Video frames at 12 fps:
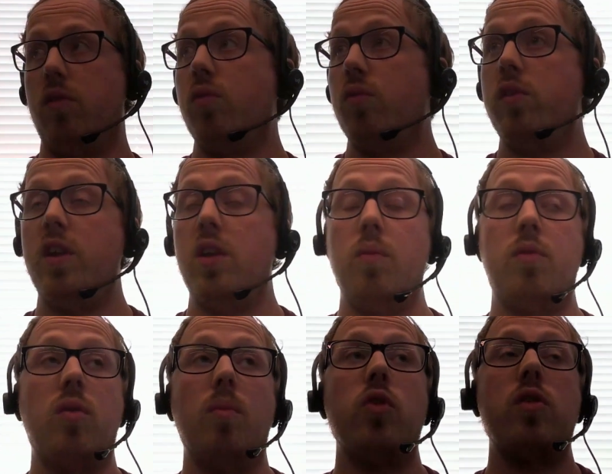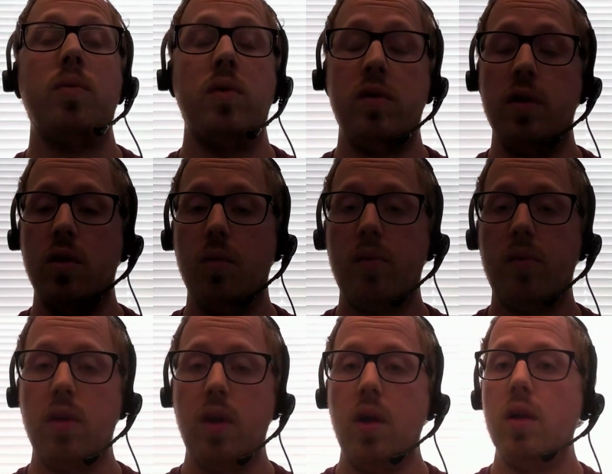two genomes or multiple genomes,
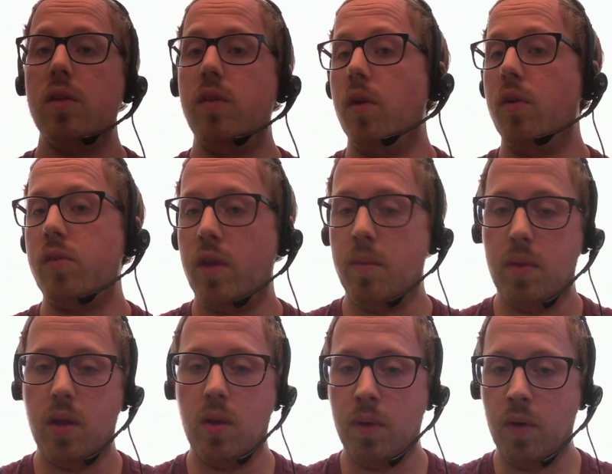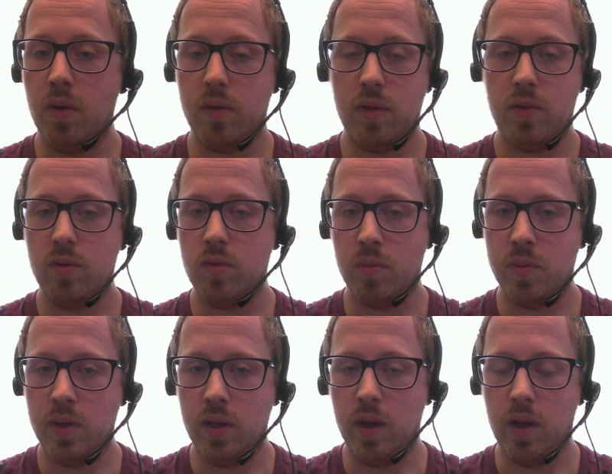those can be uploaded into
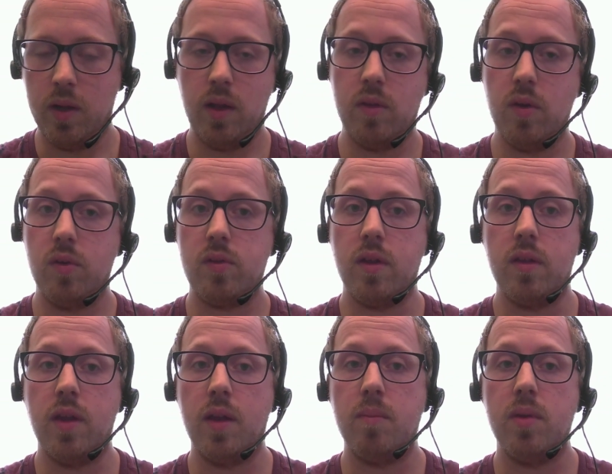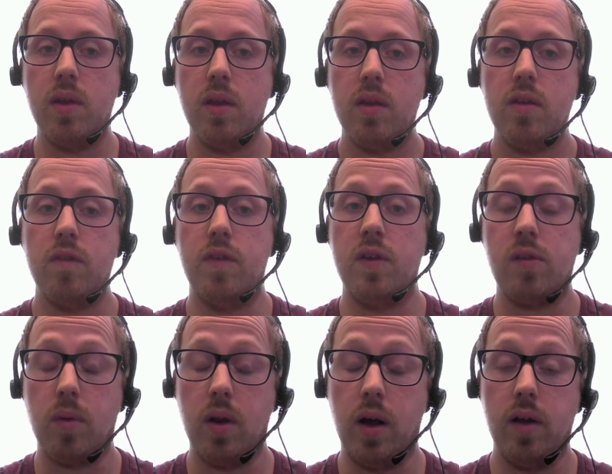KeyPedia, and those can then be
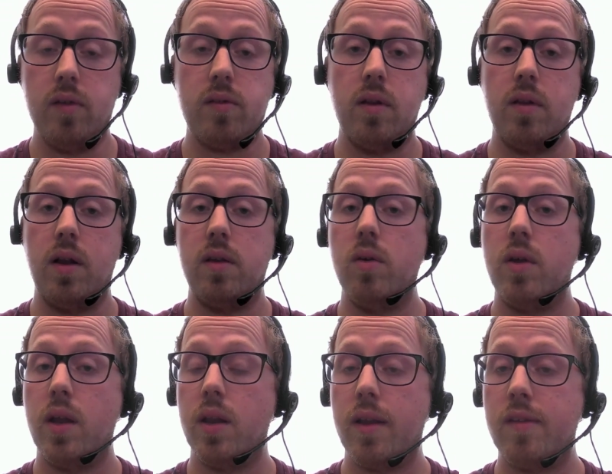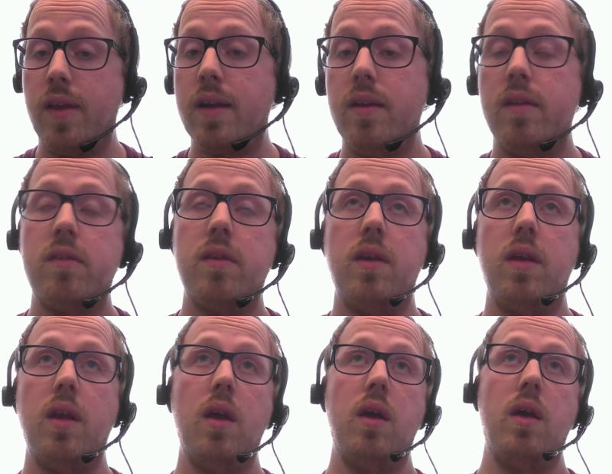visualized, and then you can exactly
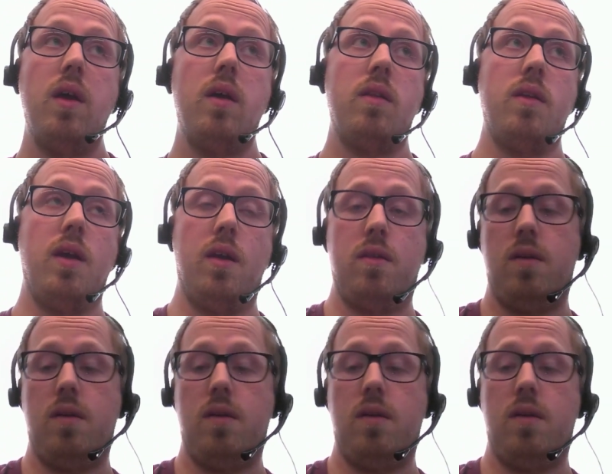see that